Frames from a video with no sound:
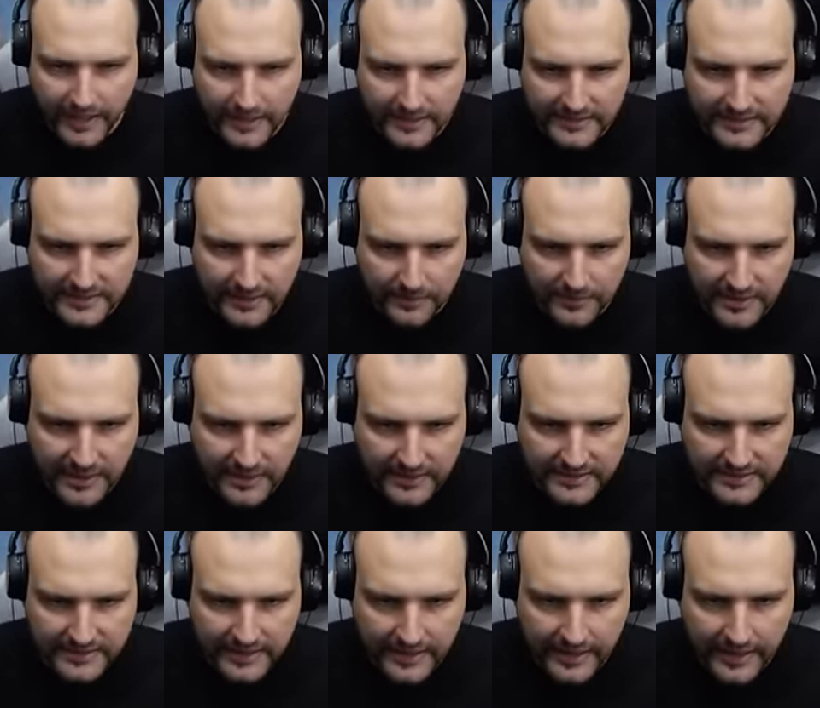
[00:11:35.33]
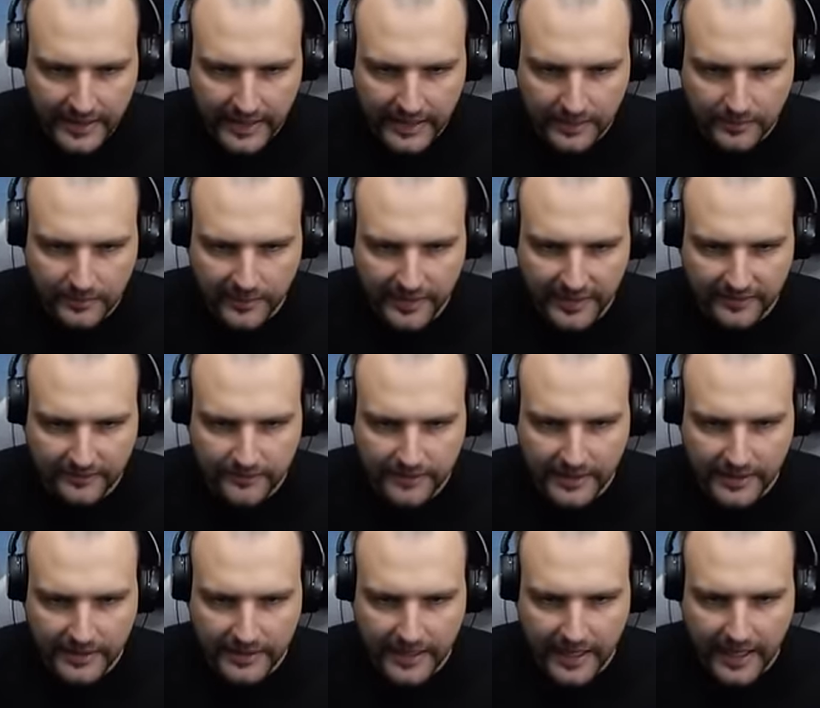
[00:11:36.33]
something silly, and believe
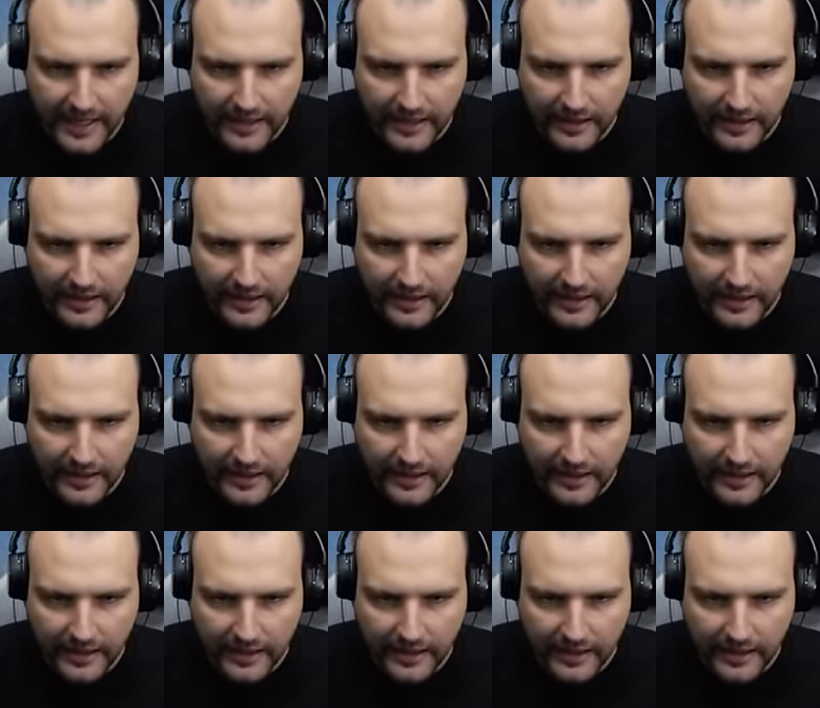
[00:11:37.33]
me, they are